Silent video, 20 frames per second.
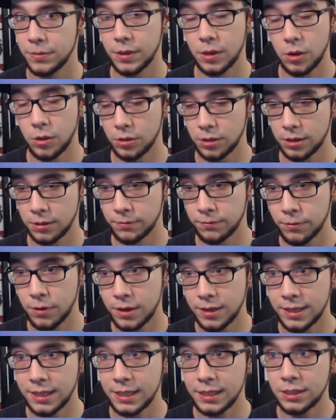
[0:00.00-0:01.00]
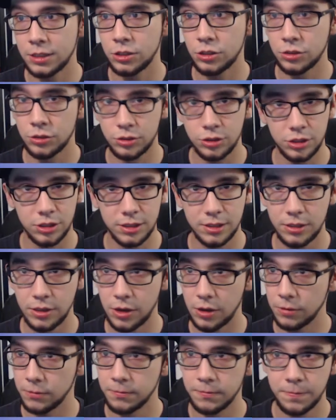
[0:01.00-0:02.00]
on the front end, you're just,
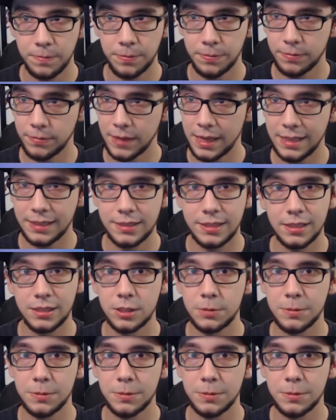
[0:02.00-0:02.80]
instant